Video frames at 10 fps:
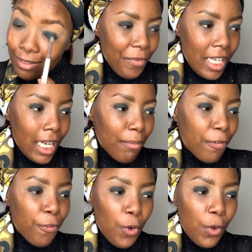Number
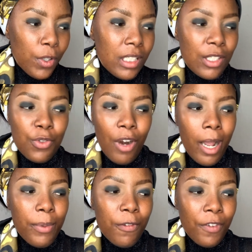4,
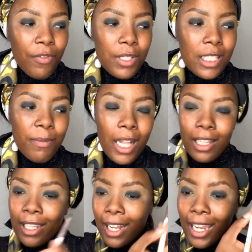describe your favorite smell
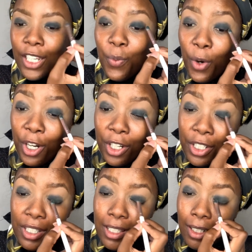in 8
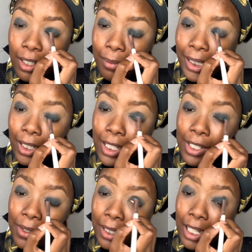words. Oh my gosh.
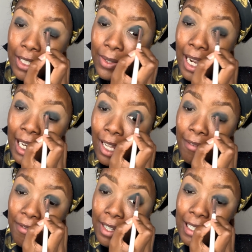Okay, so I
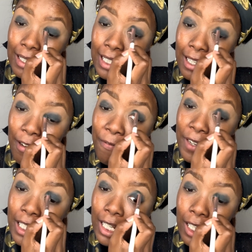love a
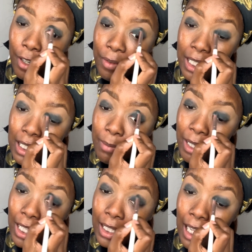vanilla-y
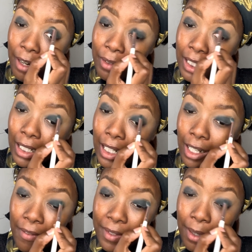smell. I really
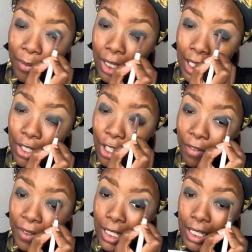love something that's
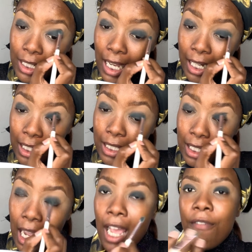got vanilla tannins.
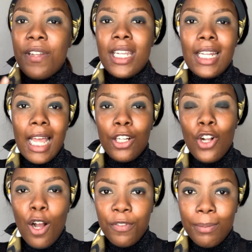Vanilla and
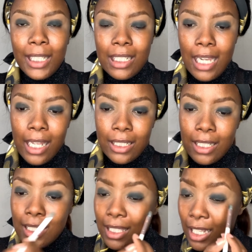coffee bean
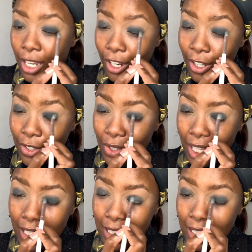tannins. So
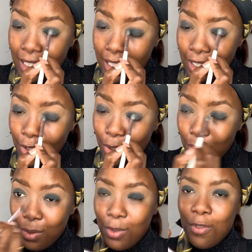that's
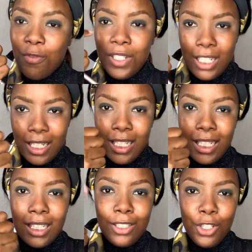2.
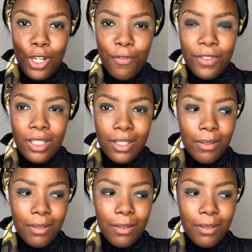Vanilla, coffee